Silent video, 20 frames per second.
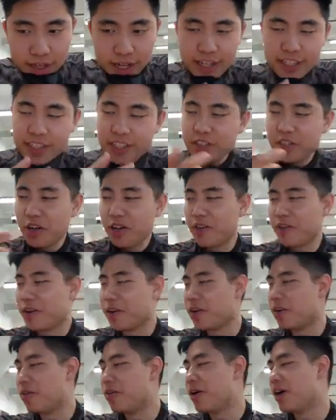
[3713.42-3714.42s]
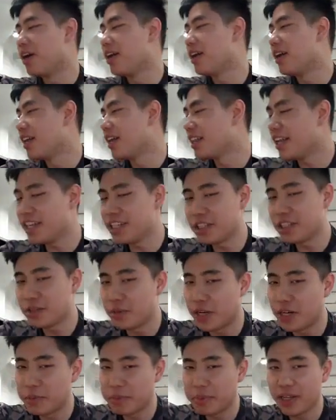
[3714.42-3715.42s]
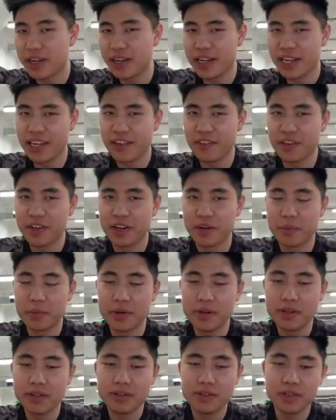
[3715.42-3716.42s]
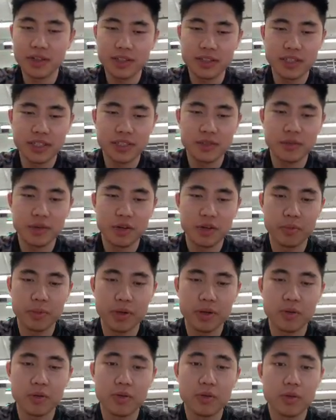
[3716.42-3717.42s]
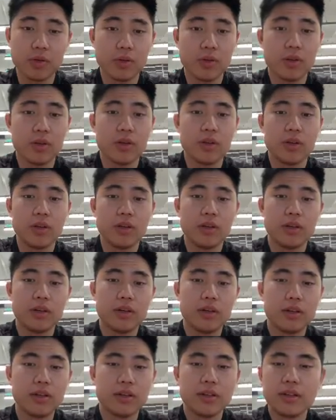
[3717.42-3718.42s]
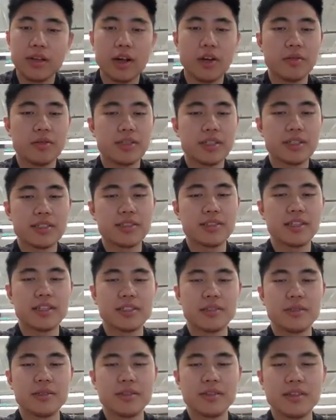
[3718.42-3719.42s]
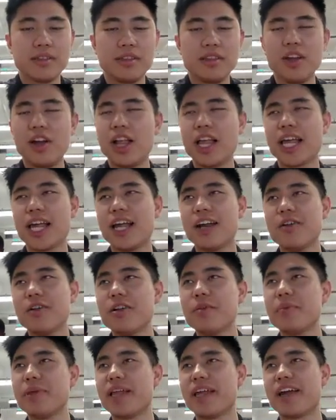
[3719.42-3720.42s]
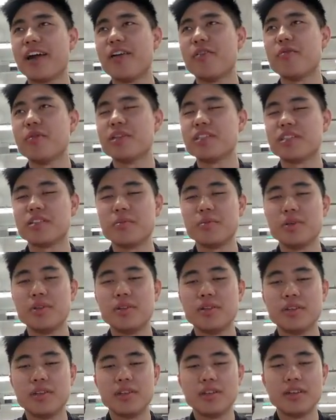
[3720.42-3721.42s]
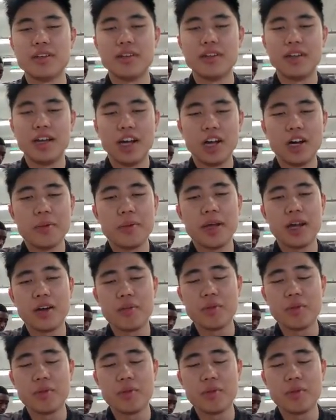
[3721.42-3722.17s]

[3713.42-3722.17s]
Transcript: I actually don't even know why. I think I just want to be on an even number, so like six feet would be cool. No, six six. No, like I don't want to be like unreasonable. I don't want to be